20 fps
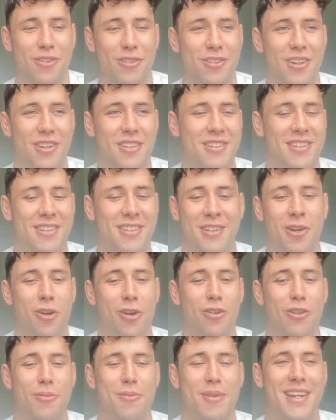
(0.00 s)
start
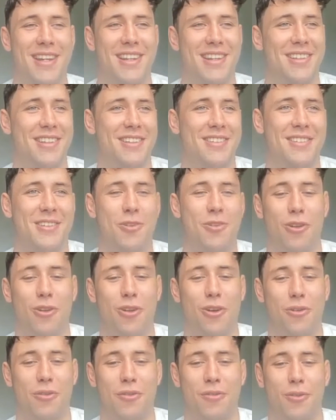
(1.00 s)
calling them that and just go
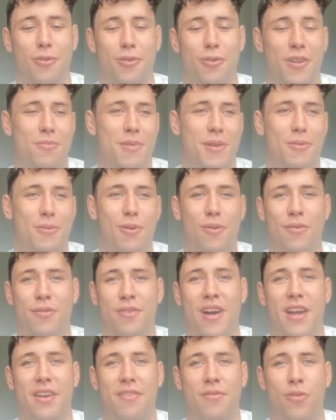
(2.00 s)
along the flow. And it's been
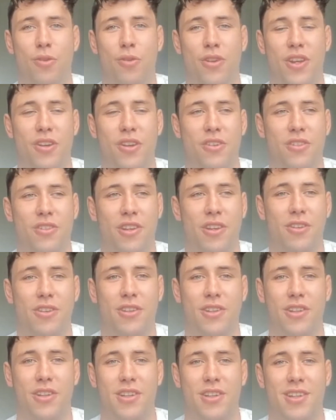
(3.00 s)
4 years now,
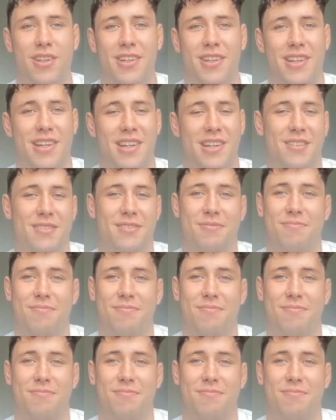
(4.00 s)
and